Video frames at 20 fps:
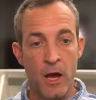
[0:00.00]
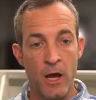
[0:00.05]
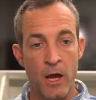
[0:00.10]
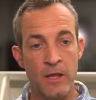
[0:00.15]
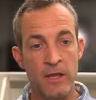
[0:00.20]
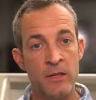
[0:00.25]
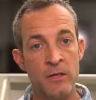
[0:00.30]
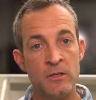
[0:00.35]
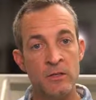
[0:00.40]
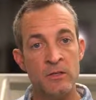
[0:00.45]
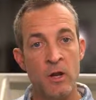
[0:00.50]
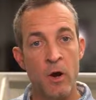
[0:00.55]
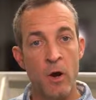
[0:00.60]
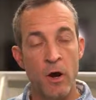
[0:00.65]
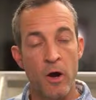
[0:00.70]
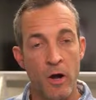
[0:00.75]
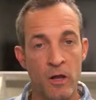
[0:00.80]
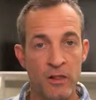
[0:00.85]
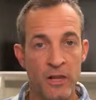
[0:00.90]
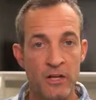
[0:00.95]
in
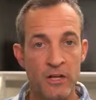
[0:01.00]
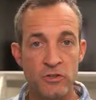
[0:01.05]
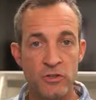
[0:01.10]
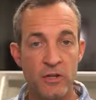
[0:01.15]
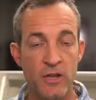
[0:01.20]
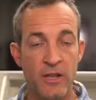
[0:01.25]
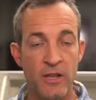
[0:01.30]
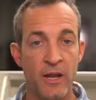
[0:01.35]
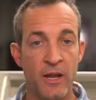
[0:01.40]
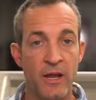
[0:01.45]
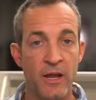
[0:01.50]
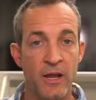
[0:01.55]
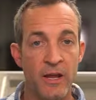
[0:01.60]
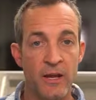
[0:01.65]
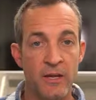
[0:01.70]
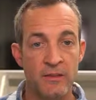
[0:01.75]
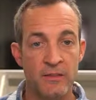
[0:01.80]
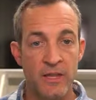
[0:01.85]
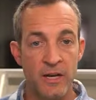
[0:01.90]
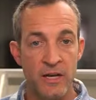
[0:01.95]
a lecture that
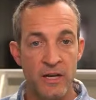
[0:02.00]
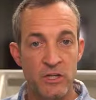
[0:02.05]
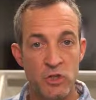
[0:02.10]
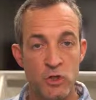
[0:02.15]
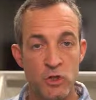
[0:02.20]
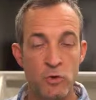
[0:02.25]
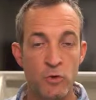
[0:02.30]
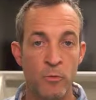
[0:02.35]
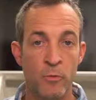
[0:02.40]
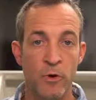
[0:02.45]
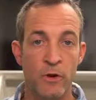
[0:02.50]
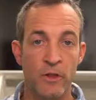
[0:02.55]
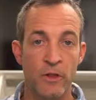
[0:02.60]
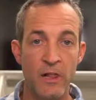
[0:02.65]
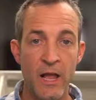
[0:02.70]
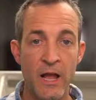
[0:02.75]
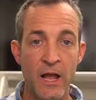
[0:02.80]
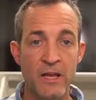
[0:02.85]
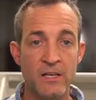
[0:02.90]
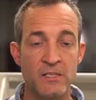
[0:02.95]
I do in one of the
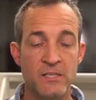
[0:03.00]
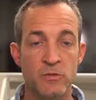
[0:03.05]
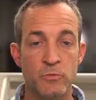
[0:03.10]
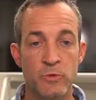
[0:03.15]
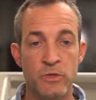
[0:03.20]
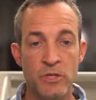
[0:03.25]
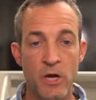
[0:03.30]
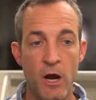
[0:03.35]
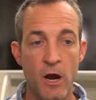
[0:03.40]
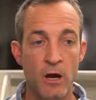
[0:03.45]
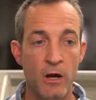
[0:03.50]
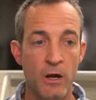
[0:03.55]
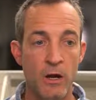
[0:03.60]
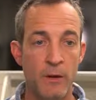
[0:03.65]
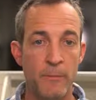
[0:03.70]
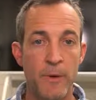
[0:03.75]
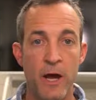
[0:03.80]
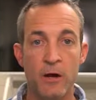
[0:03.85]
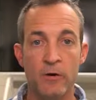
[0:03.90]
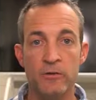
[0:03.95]
classes, we talk
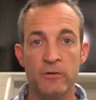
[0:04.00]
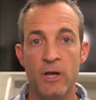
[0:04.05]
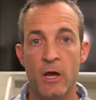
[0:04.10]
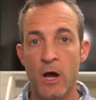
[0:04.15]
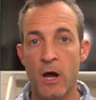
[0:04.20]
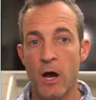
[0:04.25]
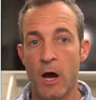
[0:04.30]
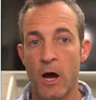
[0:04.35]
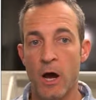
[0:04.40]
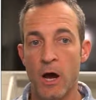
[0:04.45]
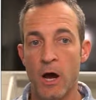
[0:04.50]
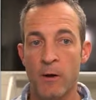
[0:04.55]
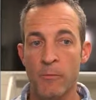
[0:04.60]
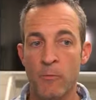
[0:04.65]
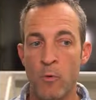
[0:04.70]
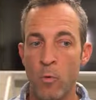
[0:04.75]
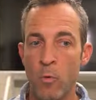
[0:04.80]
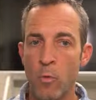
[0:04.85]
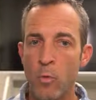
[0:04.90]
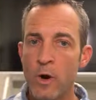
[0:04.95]
about
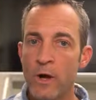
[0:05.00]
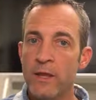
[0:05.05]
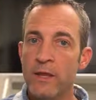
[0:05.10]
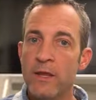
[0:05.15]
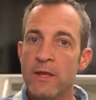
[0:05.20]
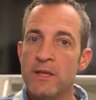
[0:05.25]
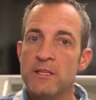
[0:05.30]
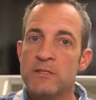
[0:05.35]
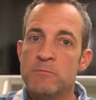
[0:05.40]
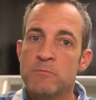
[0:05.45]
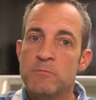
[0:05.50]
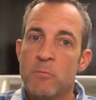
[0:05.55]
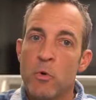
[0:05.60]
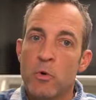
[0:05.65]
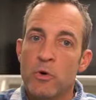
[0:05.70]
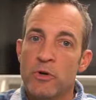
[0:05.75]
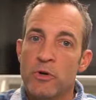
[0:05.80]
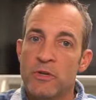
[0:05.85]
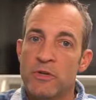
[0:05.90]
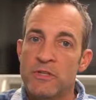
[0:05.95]
what is
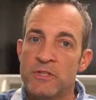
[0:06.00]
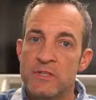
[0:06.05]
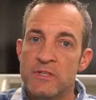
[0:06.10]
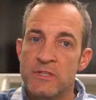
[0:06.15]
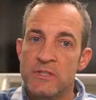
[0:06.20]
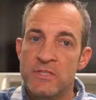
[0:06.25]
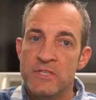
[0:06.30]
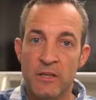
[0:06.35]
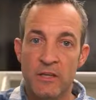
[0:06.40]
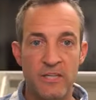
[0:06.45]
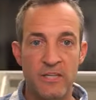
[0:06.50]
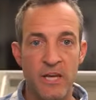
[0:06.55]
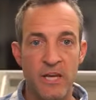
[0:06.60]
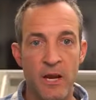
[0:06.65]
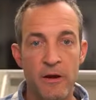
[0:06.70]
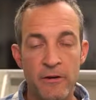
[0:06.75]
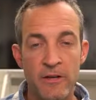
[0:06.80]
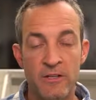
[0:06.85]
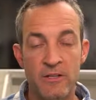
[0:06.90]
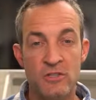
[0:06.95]
more
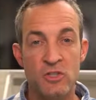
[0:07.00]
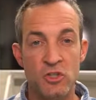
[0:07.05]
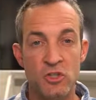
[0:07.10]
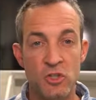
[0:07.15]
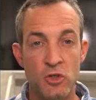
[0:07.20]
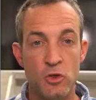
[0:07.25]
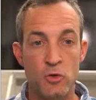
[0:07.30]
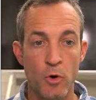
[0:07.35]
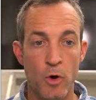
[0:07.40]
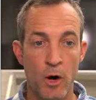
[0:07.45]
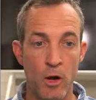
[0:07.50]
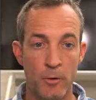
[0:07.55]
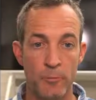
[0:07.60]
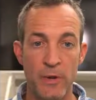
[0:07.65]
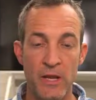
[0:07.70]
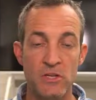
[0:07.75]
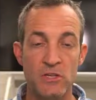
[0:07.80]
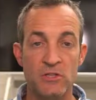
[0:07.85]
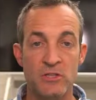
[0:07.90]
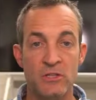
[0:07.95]
deleterious to our
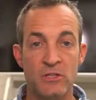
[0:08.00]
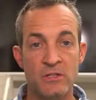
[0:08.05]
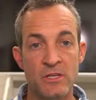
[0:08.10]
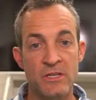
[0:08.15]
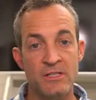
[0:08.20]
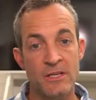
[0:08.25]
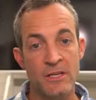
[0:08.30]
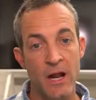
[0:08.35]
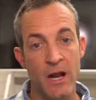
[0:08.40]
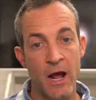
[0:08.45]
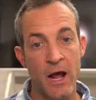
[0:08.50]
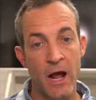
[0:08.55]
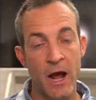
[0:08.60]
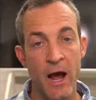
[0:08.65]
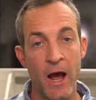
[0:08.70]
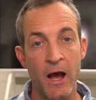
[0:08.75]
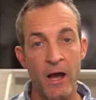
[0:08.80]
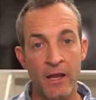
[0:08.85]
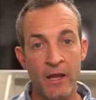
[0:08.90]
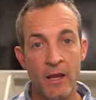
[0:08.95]
patients. Is it
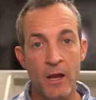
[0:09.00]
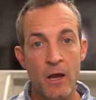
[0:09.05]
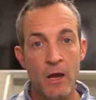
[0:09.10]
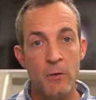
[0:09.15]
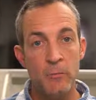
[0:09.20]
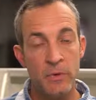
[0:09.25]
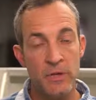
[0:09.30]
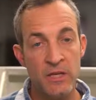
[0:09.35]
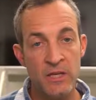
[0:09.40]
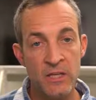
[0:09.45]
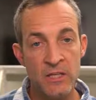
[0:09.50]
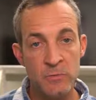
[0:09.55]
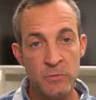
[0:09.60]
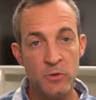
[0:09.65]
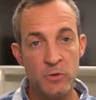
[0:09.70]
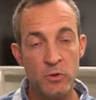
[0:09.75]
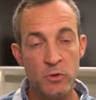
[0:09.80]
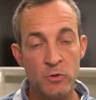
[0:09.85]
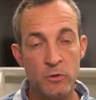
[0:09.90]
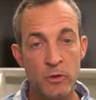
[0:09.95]
high peak
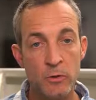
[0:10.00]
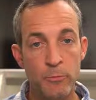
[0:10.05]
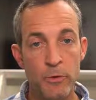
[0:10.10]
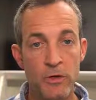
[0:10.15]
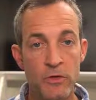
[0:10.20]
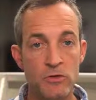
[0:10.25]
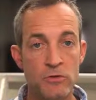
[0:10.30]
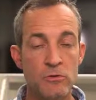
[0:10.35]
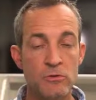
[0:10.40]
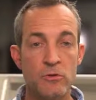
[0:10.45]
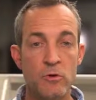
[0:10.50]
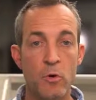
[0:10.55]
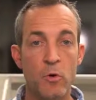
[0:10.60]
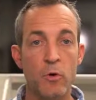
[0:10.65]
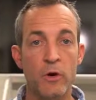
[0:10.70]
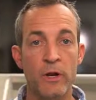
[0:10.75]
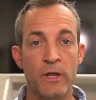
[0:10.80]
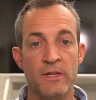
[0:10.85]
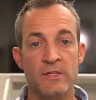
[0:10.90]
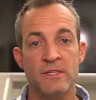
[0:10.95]
inspiratory pressures or
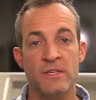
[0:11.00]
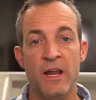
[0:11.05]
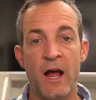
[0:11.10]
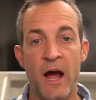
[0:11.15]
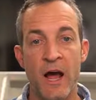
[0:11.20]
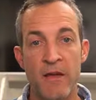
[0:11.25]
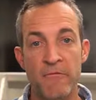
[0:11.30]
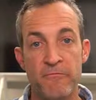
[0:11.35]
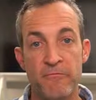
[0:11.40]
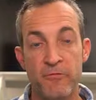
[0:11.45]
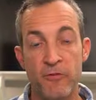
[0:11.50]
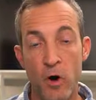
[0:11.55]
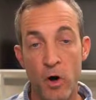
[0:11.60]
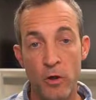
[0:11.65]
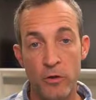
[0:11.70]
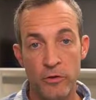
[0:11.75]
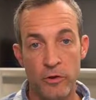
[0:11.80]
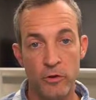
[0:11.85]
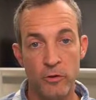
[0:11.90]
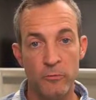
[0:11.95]
is it high
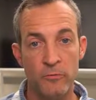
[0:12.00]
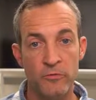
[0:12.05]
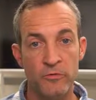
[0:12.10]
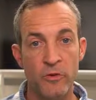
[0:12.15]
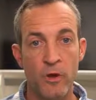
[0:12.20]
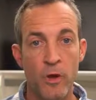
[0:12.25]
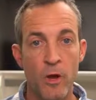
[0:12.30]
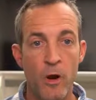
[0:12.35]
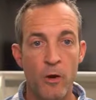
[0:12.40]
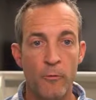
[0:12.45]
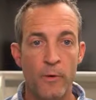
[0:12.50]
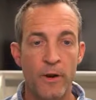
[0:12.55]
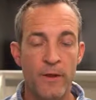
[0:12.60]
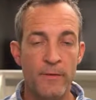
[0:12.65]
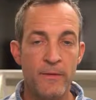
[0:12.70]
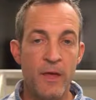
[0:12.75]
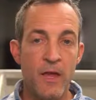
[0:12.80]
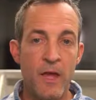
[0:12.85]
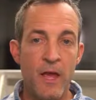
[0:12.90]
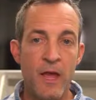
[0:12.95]
volumes, right?
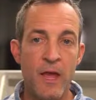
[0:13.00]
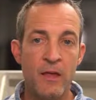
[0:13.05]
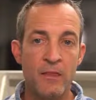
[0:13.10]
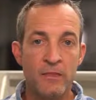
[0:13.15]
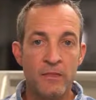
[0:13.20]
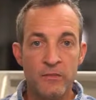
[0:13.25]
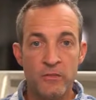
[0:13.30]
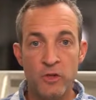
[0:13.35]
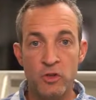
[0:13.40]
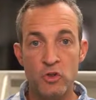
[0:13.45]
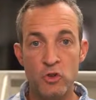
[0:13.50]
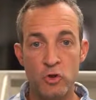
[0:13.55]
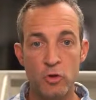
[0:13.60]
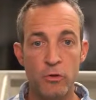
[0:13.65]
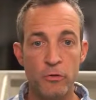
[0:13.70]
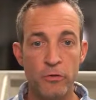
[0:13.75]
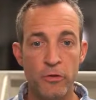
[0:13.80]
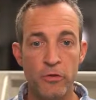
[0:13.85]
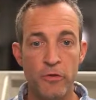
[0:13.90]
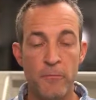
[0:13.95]
And the
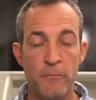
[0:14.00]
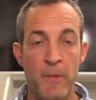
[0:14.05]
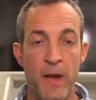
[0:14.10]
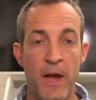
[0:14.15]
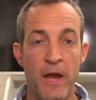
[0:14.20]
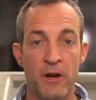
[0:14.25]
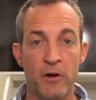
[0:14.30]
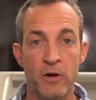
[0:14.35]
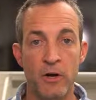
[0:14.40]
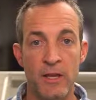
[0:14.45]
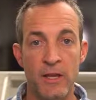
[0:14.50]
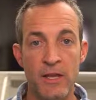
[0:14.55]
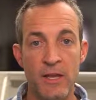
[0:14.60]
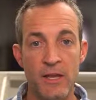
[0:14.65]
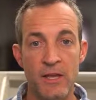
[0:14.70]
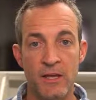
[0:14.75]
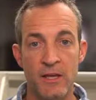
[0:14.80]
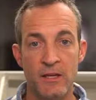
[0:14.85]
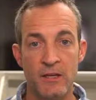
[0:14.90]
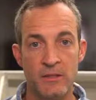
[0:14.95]
truth of the matter
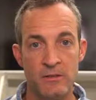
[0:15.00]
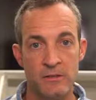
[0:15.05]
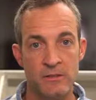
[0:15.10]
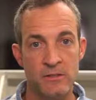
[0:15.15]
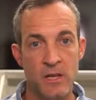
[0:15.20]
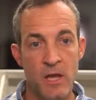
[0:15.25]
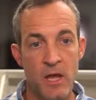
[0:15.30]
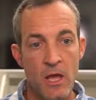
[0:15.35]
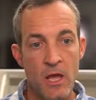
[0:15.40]
is,